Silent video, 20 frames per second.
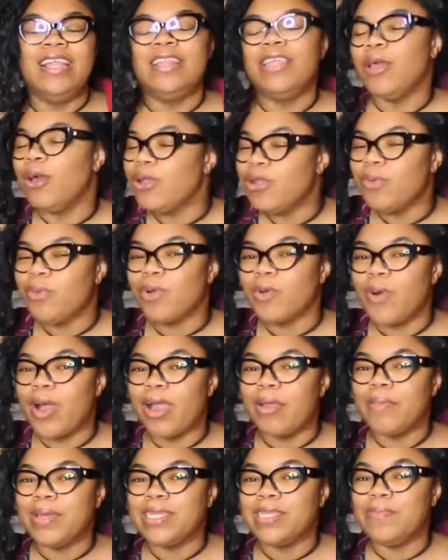The only
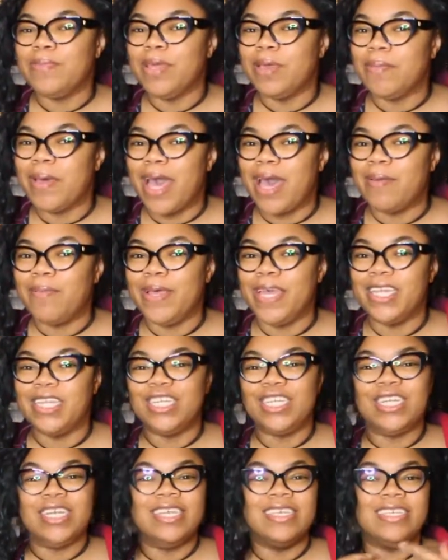requirement to be a bad
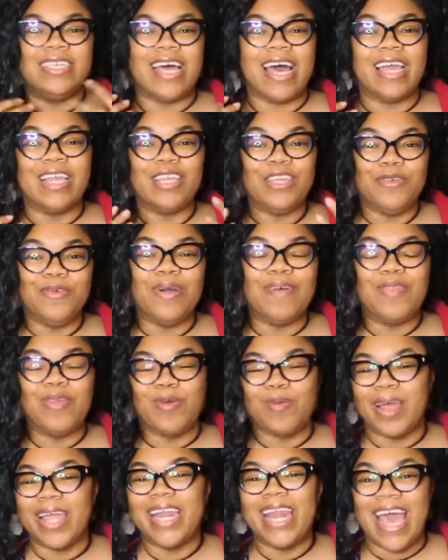bitch is that you have
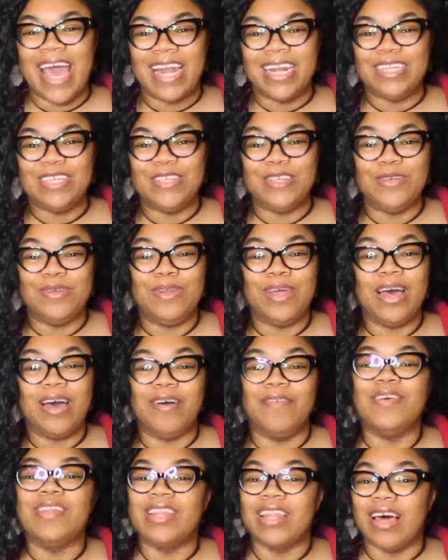the right attitude
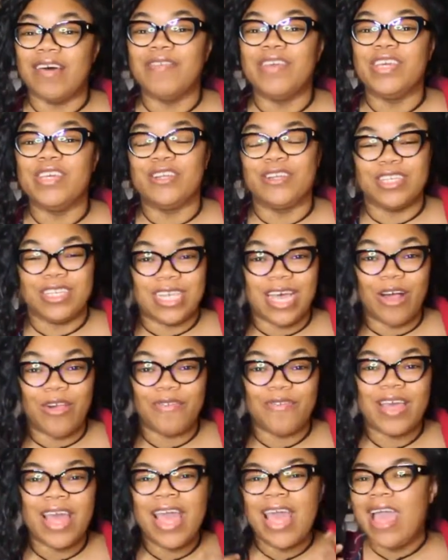of loving
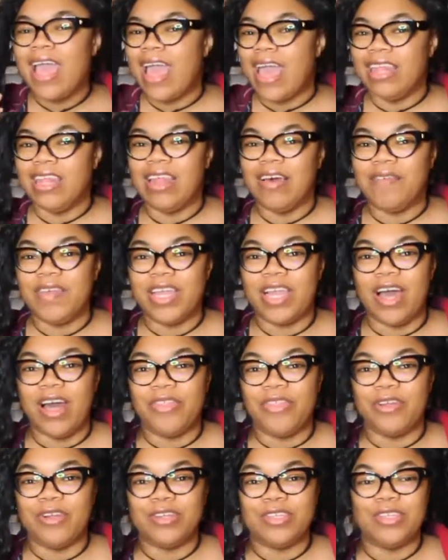yourself and loving
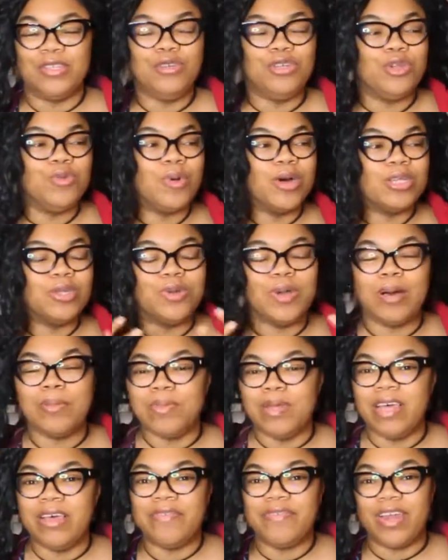others. You should want to
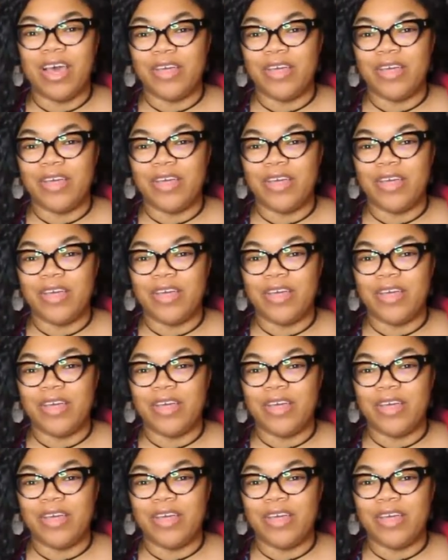uplift